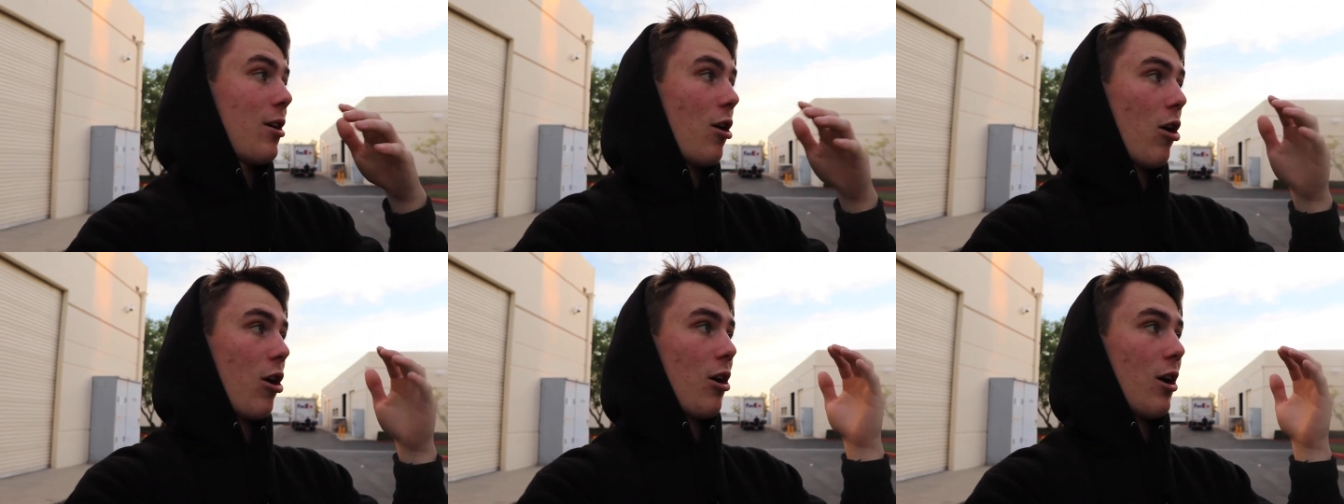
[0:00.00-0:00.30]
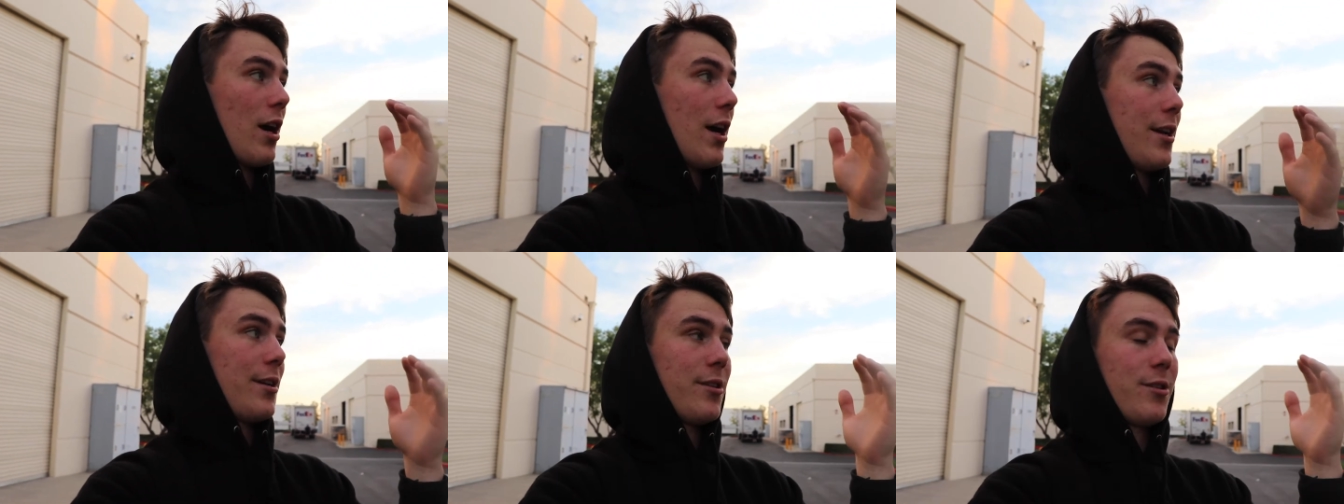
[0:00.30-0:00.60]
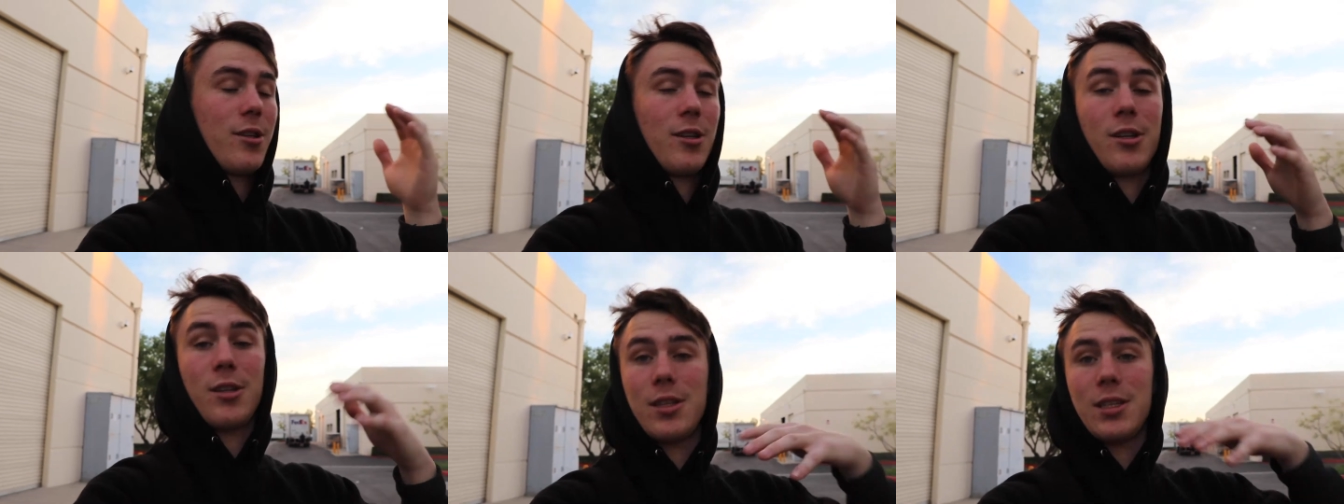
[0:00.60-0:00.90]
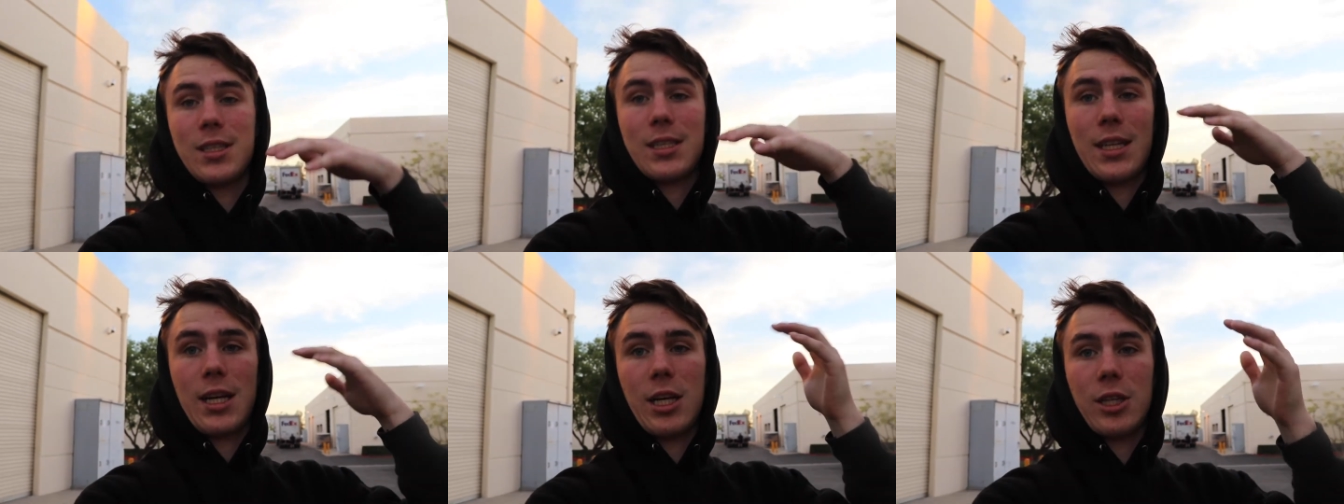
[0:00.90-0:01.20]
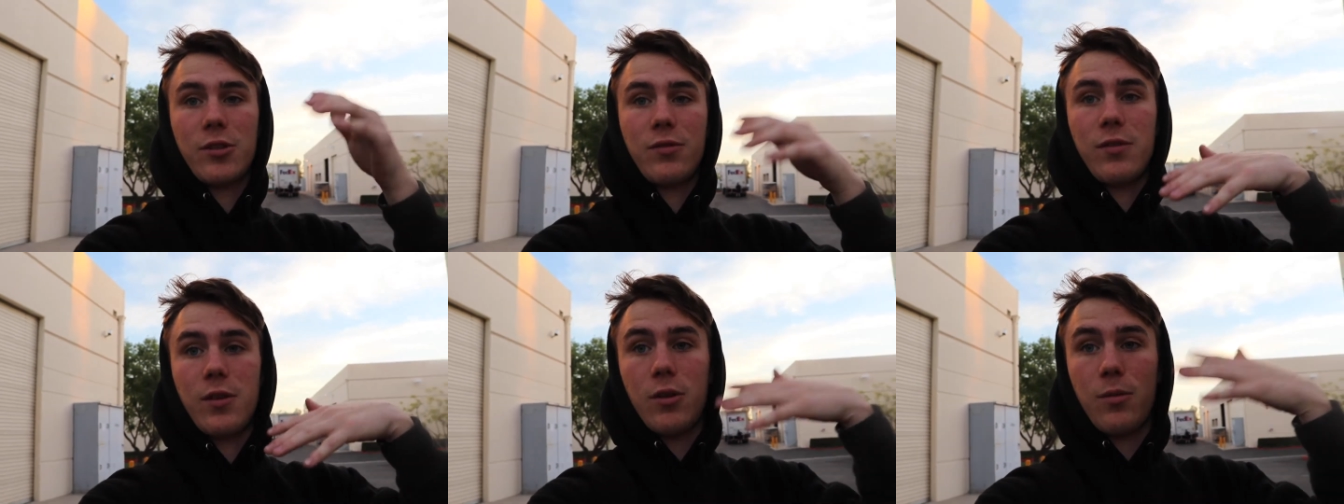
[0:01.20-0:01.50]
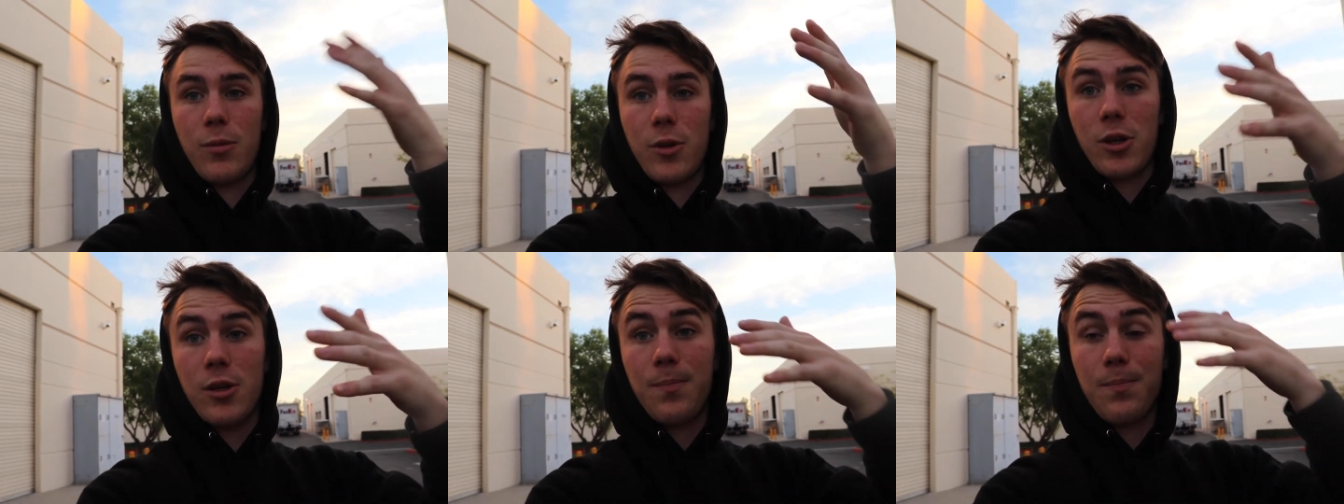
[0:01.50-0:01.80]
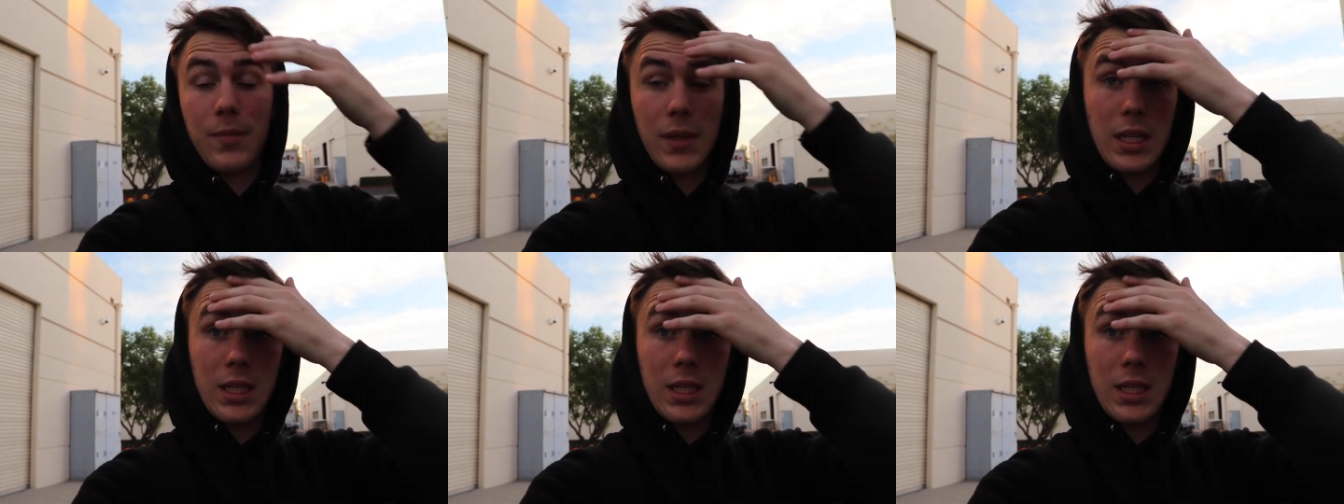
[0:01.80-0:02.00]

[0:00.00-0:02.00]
our editor slash filmer.